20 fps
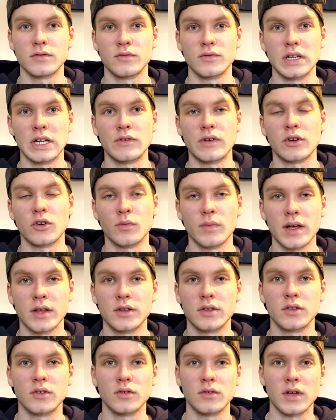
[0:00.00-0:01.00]
really
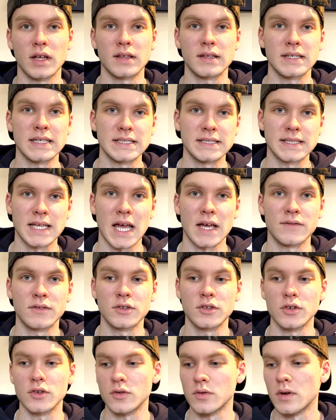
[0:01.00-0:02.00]
recommend to at least have
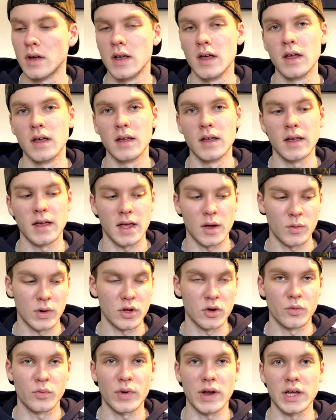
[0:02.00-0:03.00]
two uh,
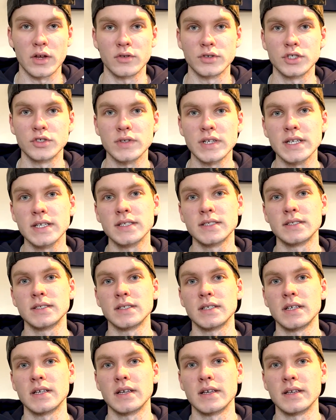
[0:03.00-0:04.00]
when you break your strings
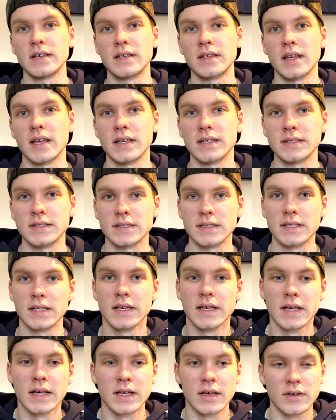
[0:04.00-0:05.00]
uh, in case
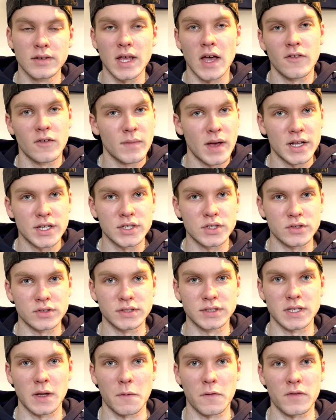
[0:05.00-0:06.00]
you have a match or
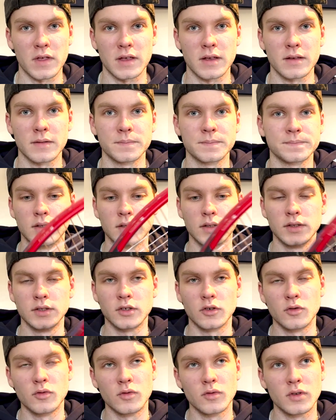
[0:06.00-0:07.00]
something.
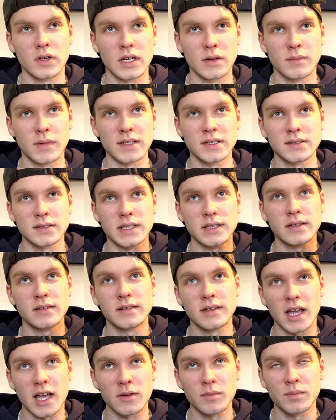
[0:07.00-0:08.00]
So my
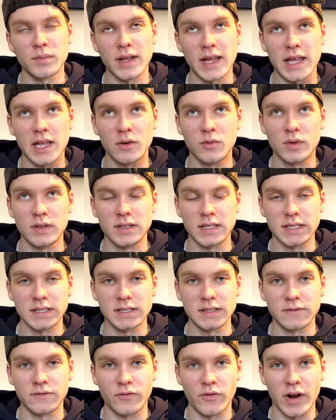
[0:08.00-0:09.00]
second time playing with
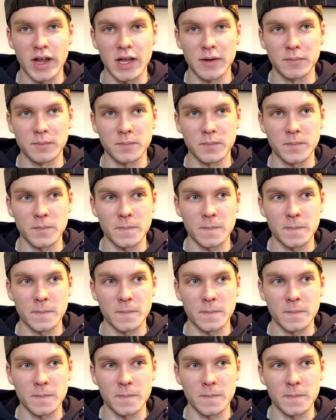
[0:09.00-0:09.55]
this frame